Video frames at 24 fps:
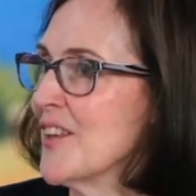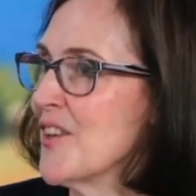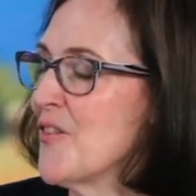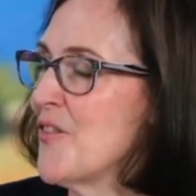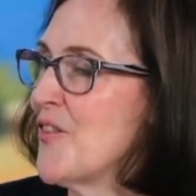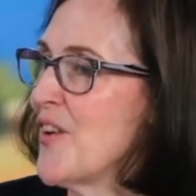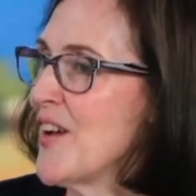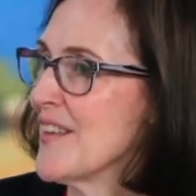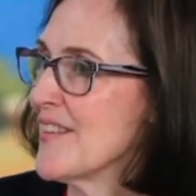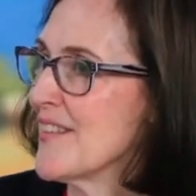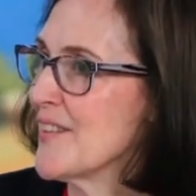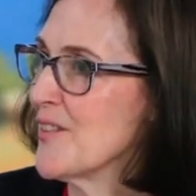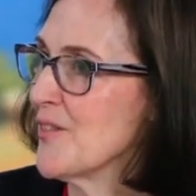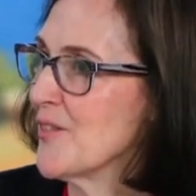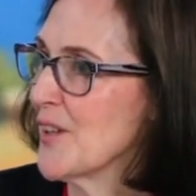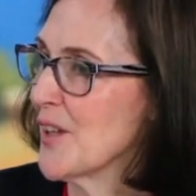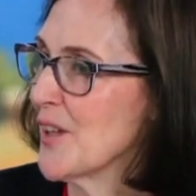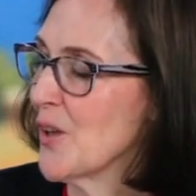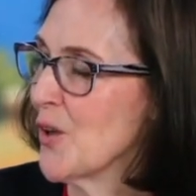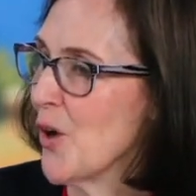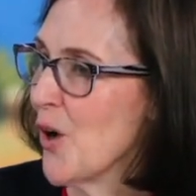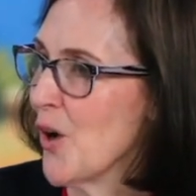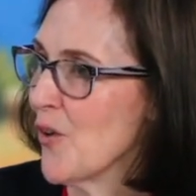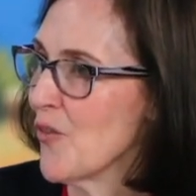the
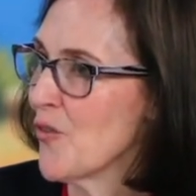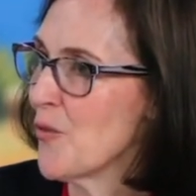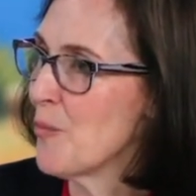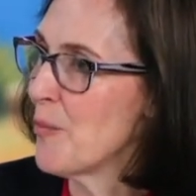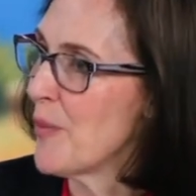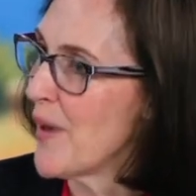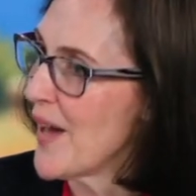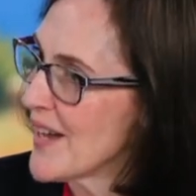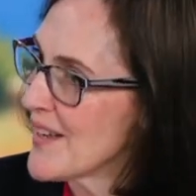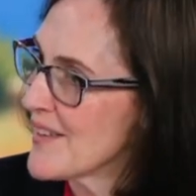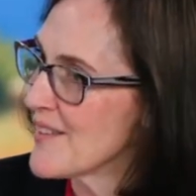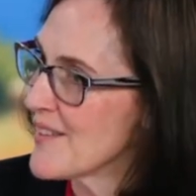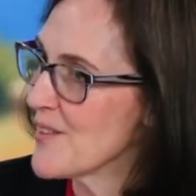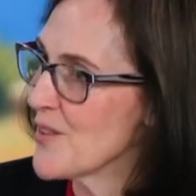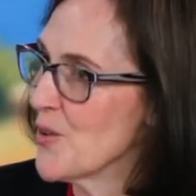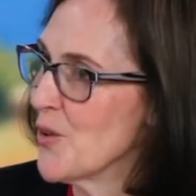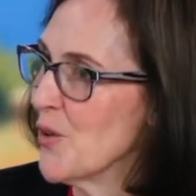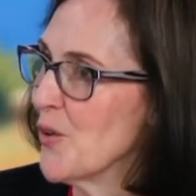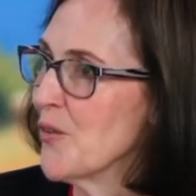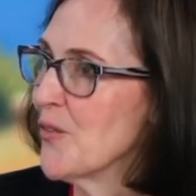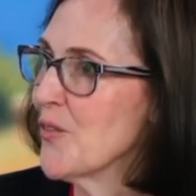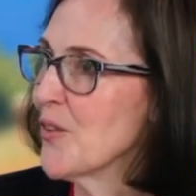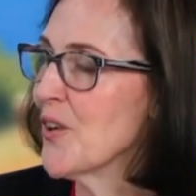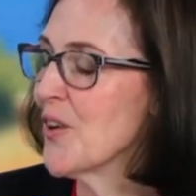festival of
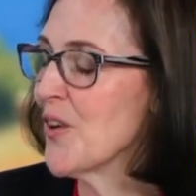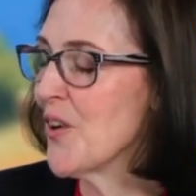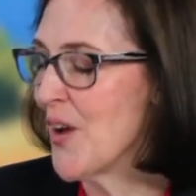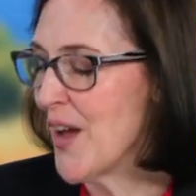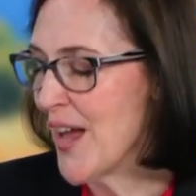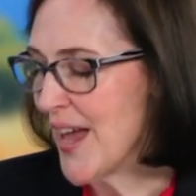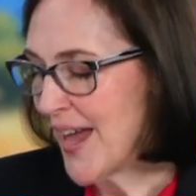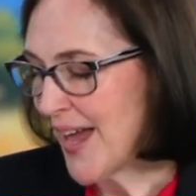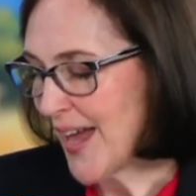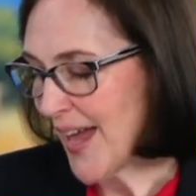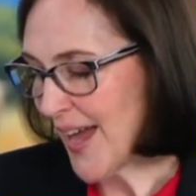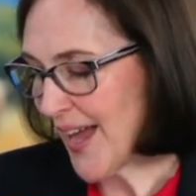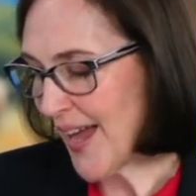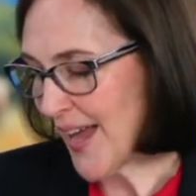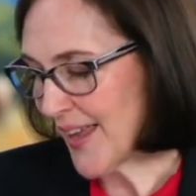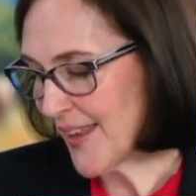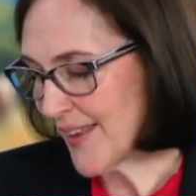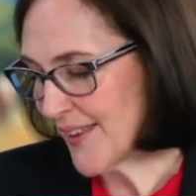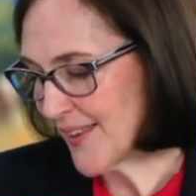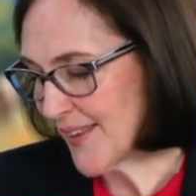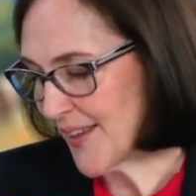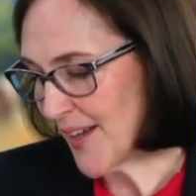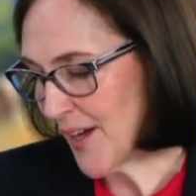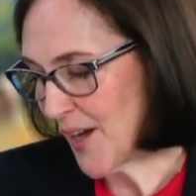Passover
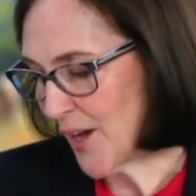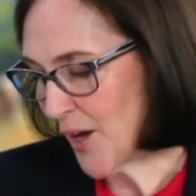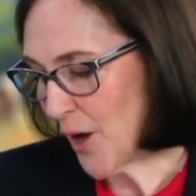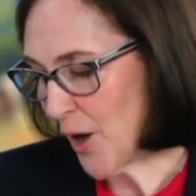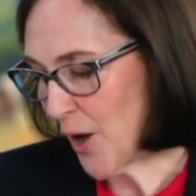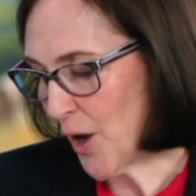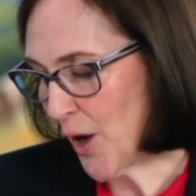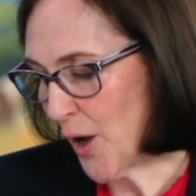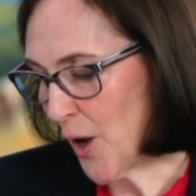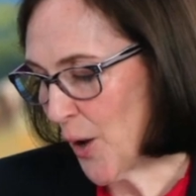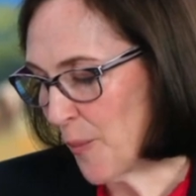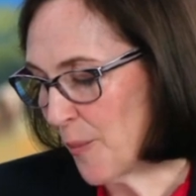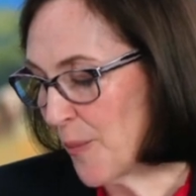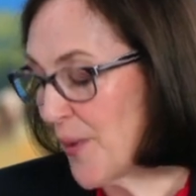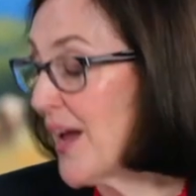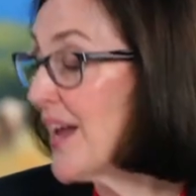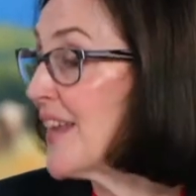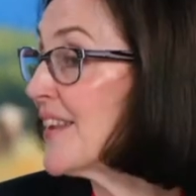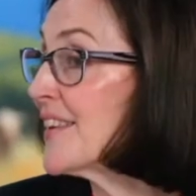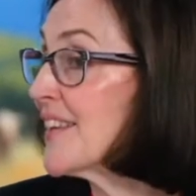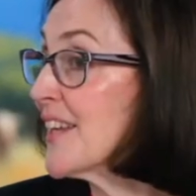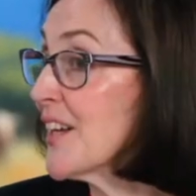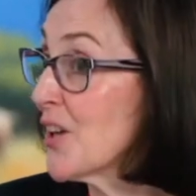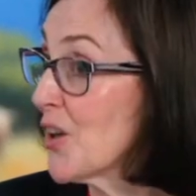and uh,
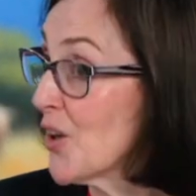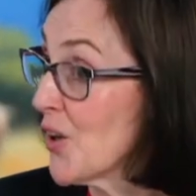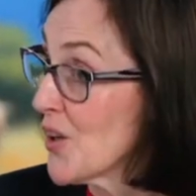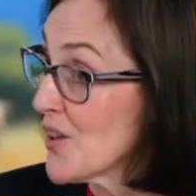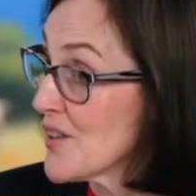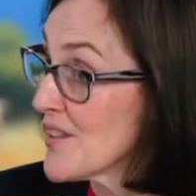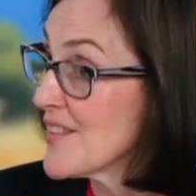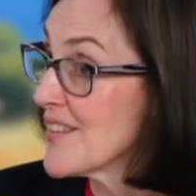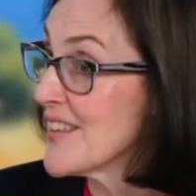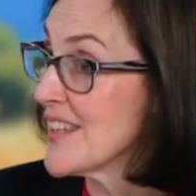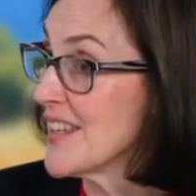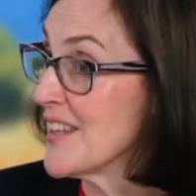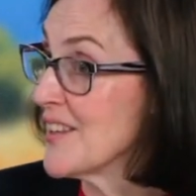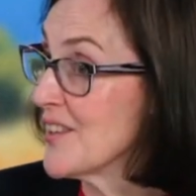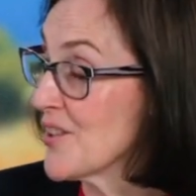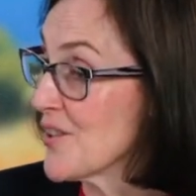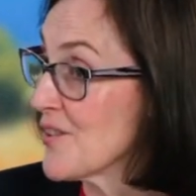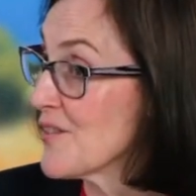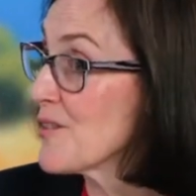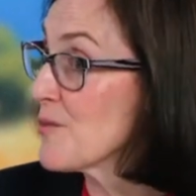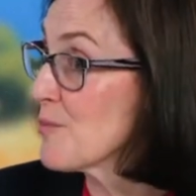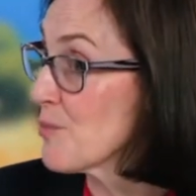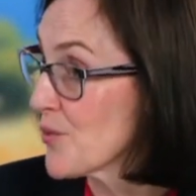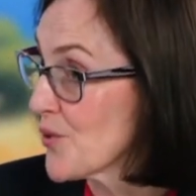Pentecost in the
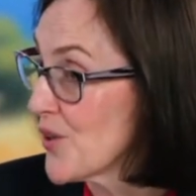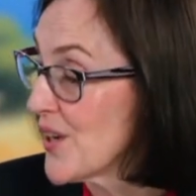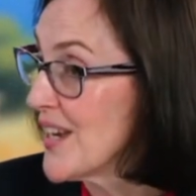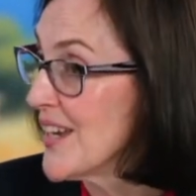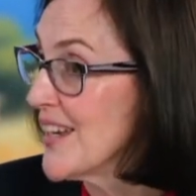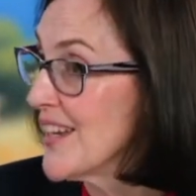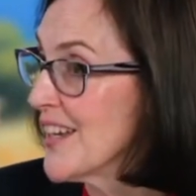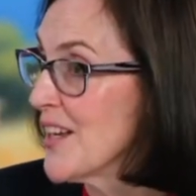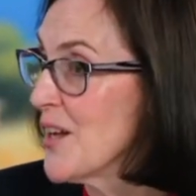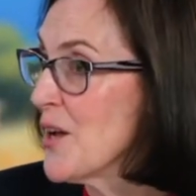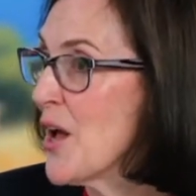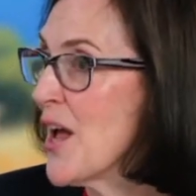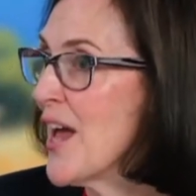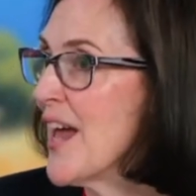spring,